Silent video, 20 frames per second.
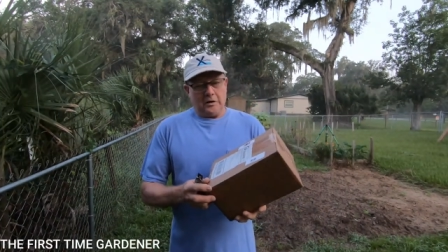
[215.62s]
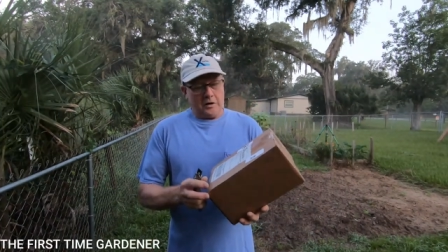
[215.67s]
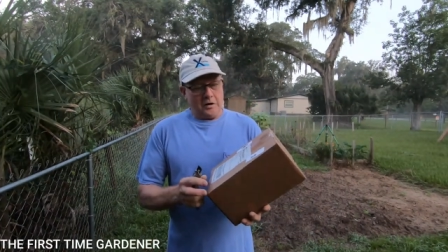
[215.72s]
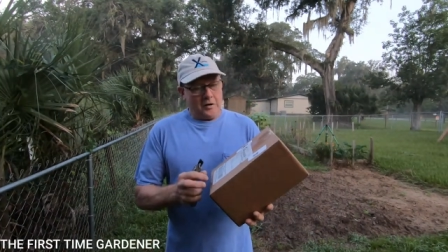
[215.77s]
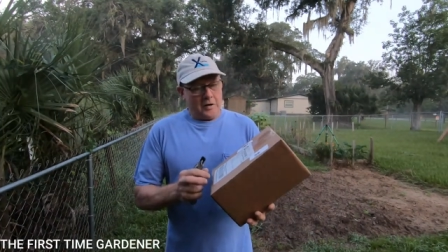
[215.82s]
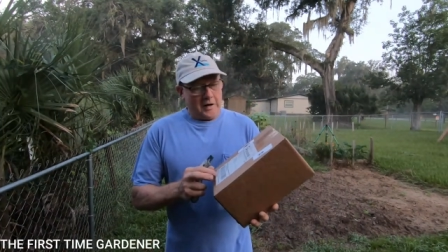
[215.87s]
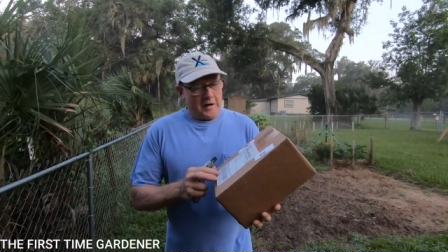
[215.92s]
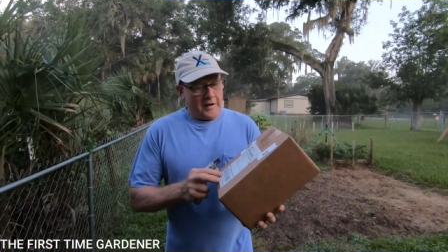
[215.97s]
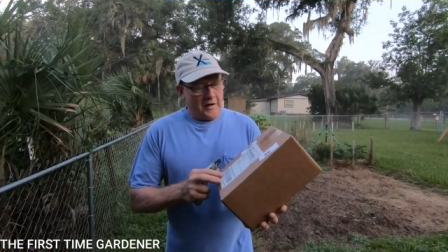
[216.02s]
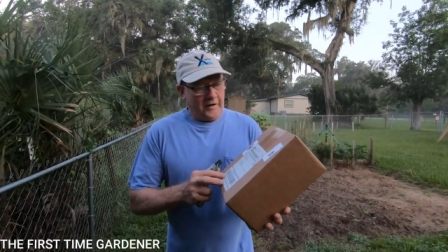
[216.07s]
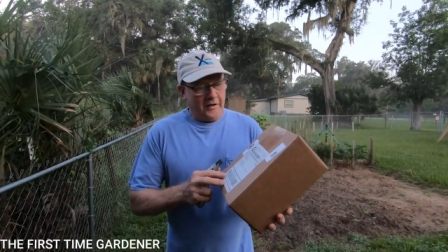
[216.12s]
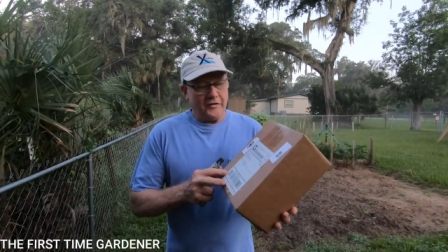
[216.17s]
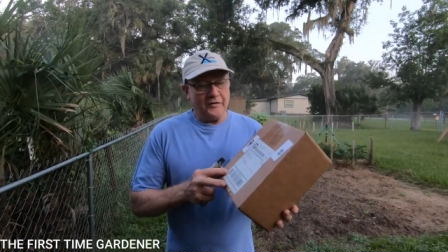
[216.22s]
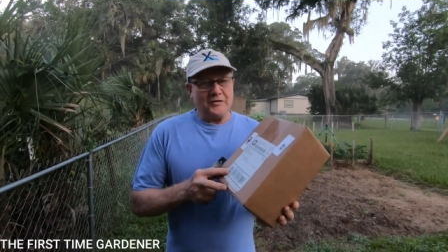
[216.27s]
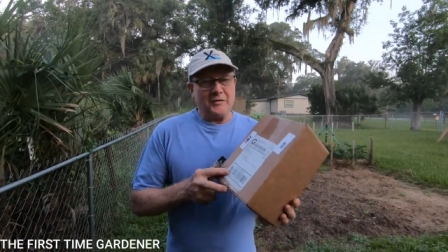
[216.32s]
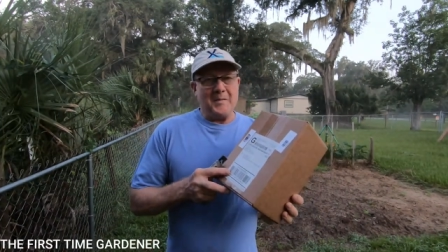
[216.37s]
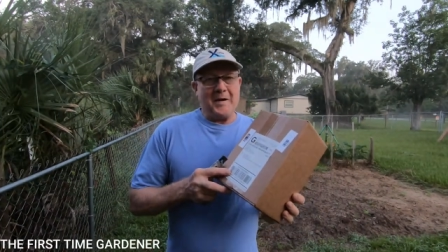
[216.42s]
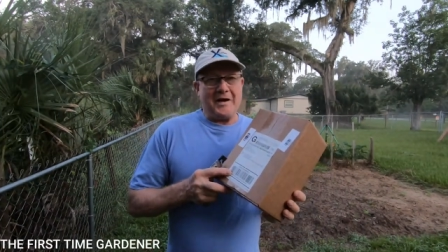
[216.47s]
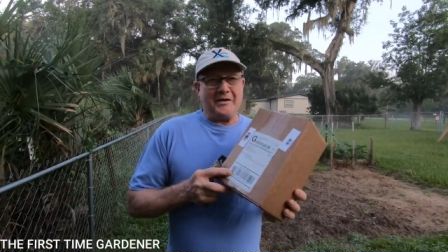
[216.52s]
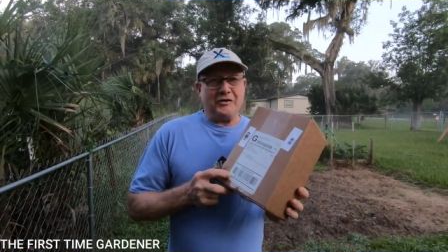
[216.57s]
All right,
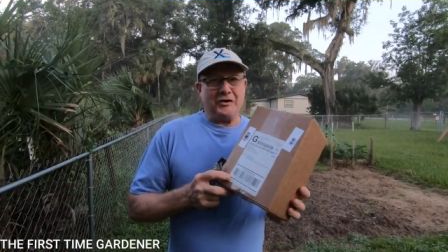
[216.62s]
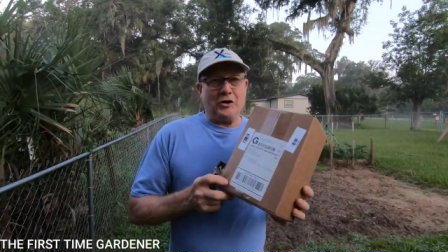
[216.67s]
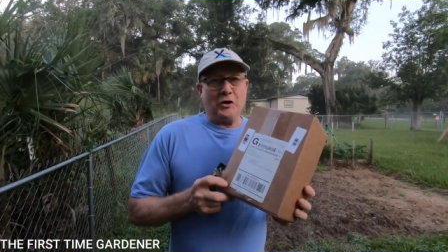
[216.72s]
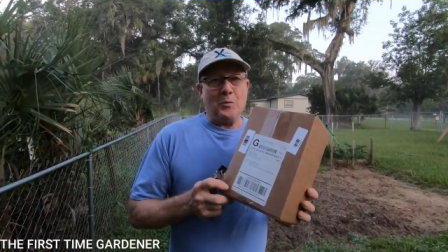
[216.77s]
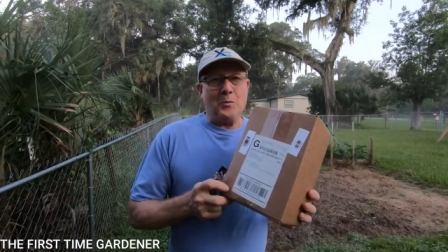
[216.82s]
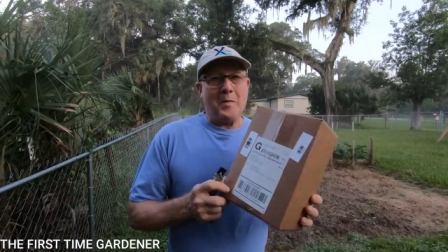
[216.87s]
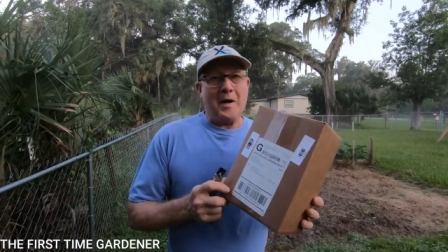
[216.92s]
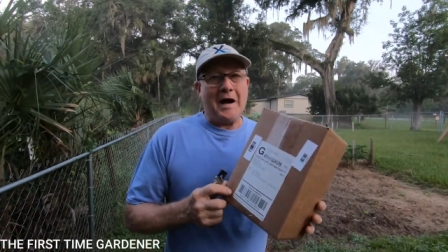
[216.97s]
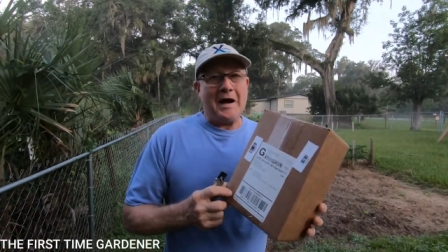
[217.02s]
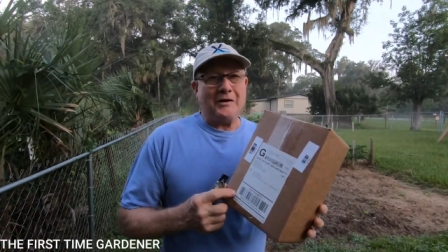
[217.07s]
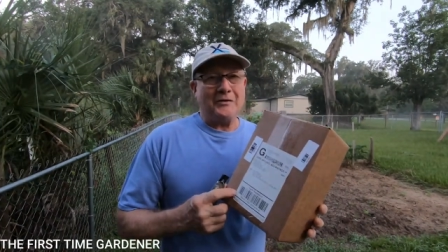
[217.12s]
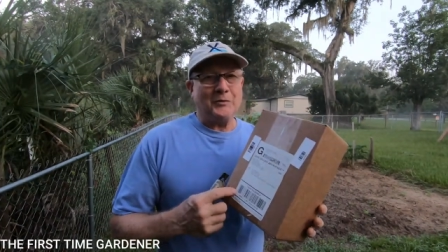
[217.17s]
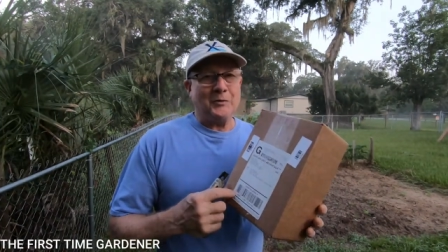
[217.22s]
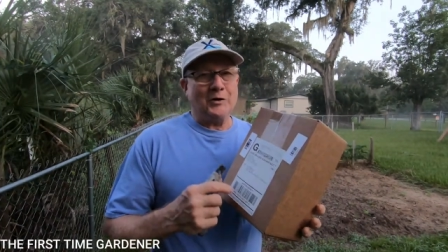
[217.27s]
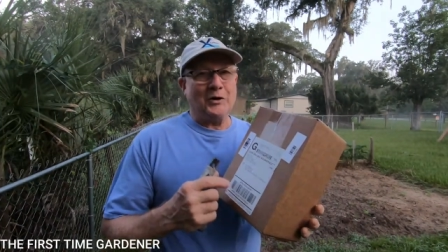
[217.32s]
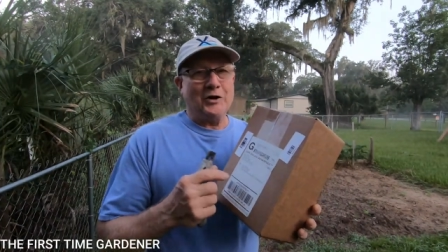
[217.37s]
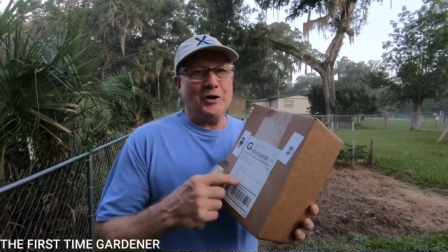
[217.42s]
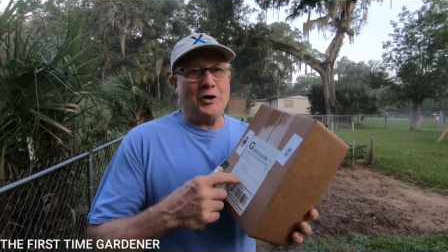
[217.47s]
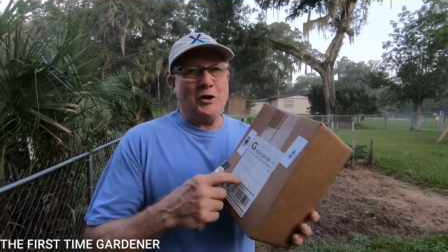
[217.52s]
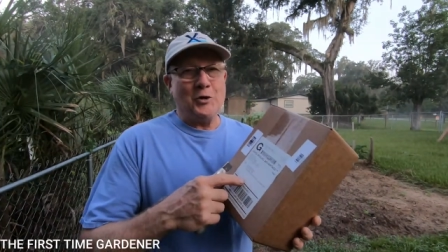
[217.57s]
here's the magical box we're
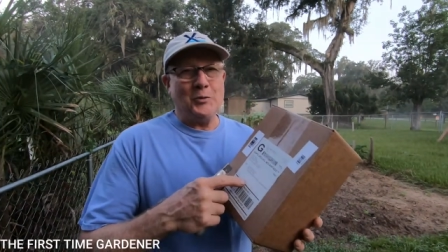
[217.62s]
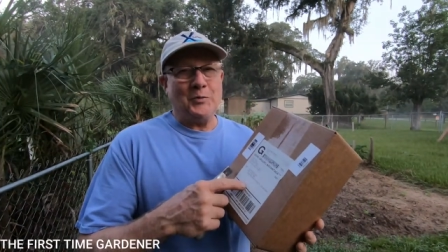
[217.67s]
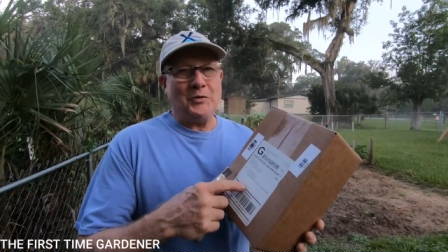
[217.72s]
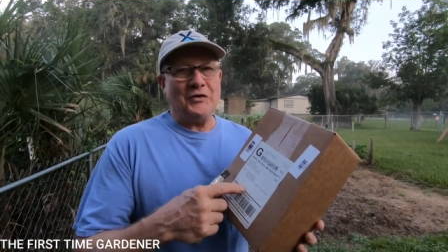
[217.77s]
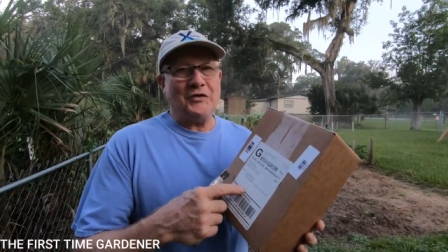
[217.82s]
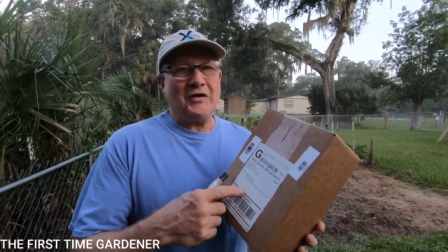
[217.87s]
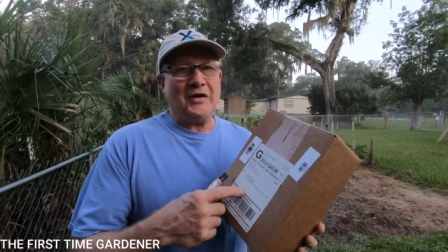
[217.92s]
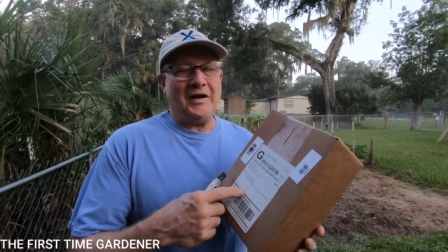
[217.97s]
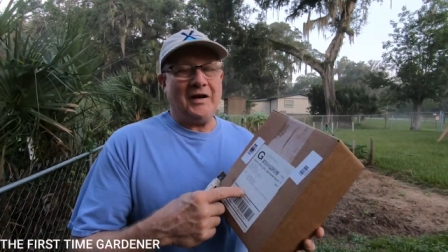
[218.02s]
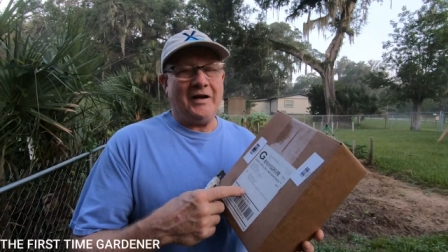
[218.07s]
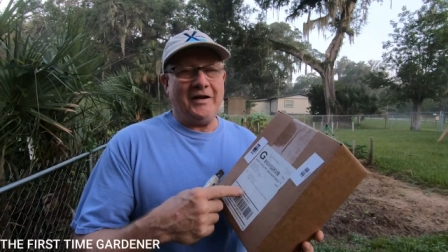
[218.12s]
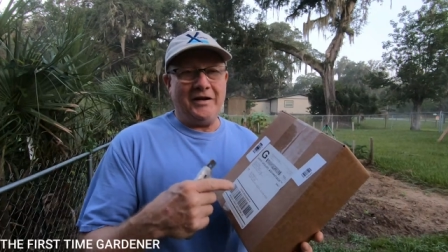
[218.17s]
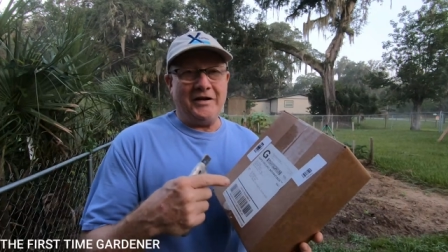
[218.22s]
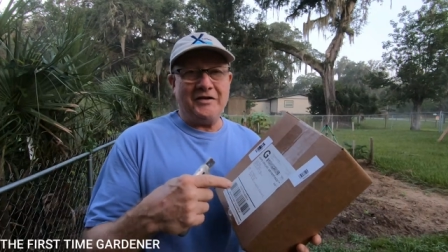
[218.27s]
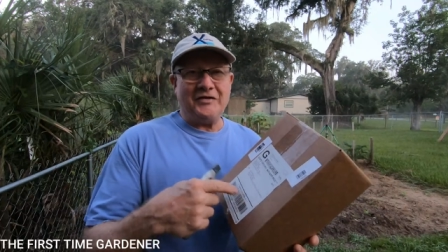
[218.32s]
gonna open today.